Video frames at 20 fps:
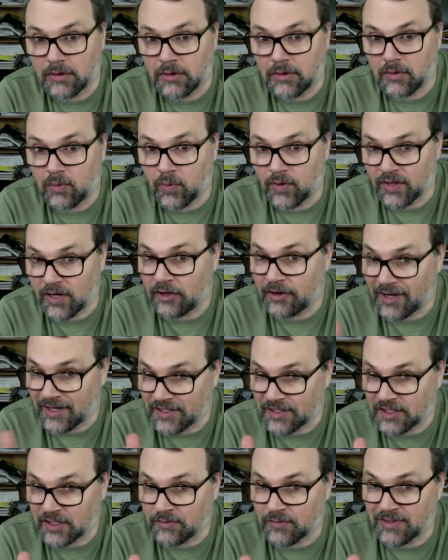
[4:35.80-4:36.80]
with our
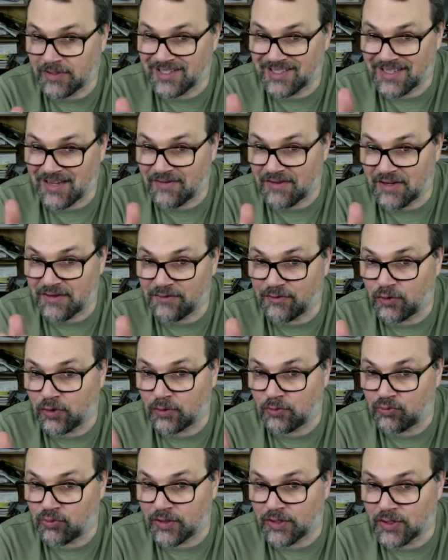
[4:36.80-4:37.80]
estimates
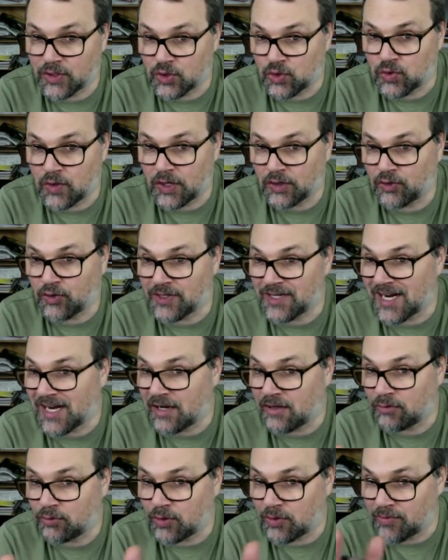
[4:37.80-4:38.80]

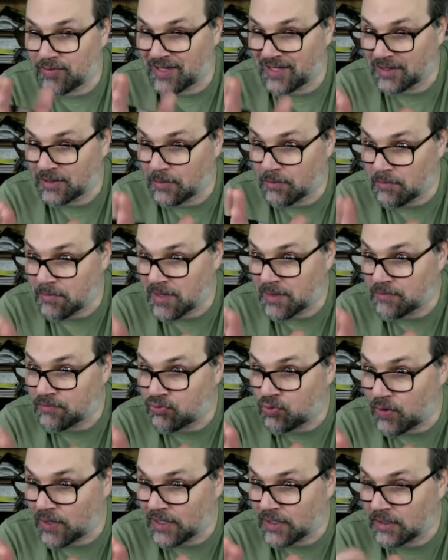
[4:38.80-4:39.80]
74.283 being the
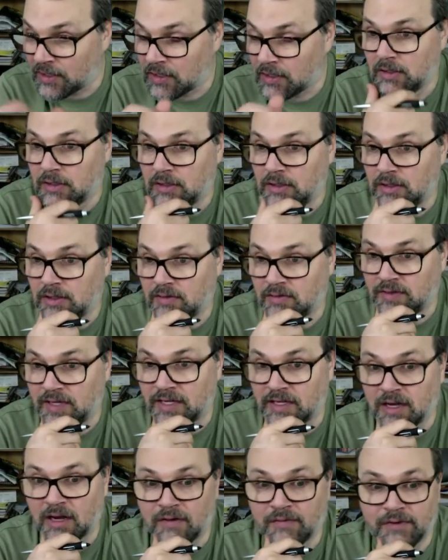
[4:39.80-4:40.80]
midpoint of
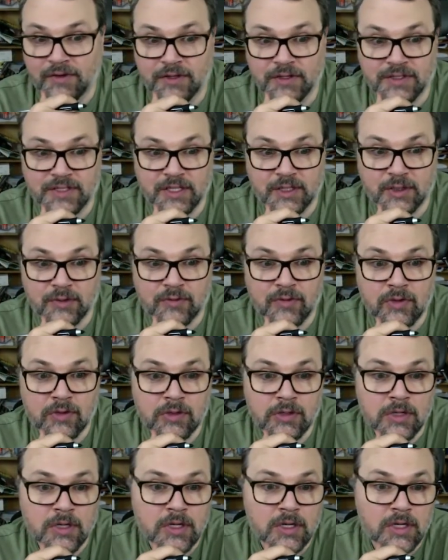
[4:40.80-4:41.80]
that confidence
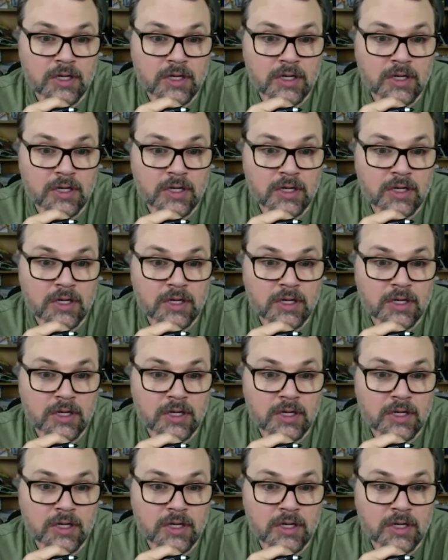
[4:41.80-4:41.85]
interval.